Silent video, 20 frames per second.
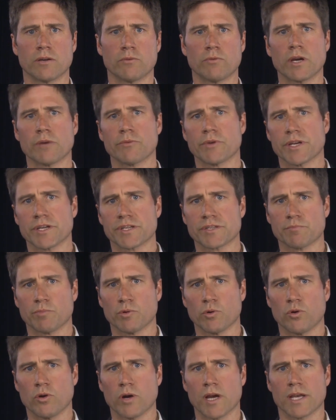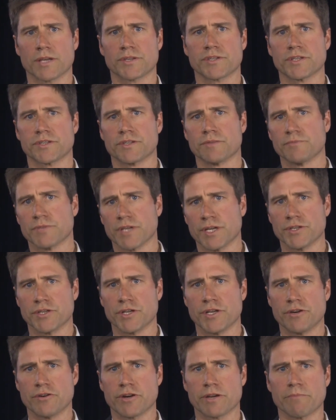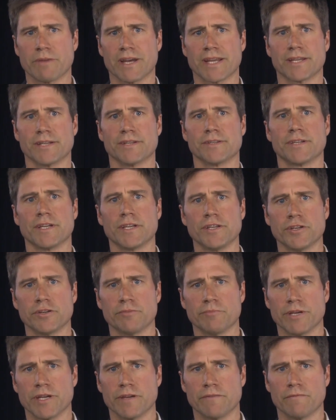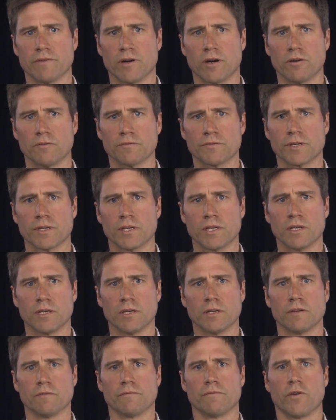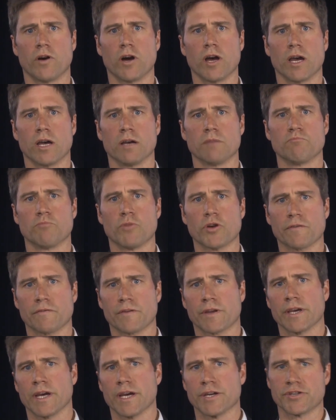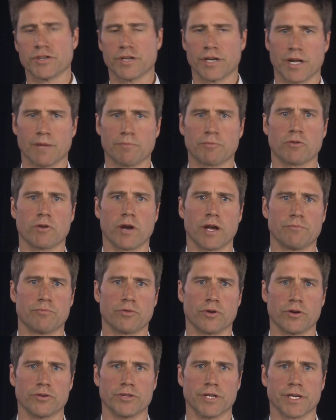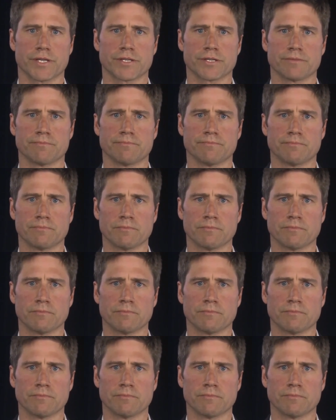where we explore how systems engineering may continue to be involved via modification and upgrade projects.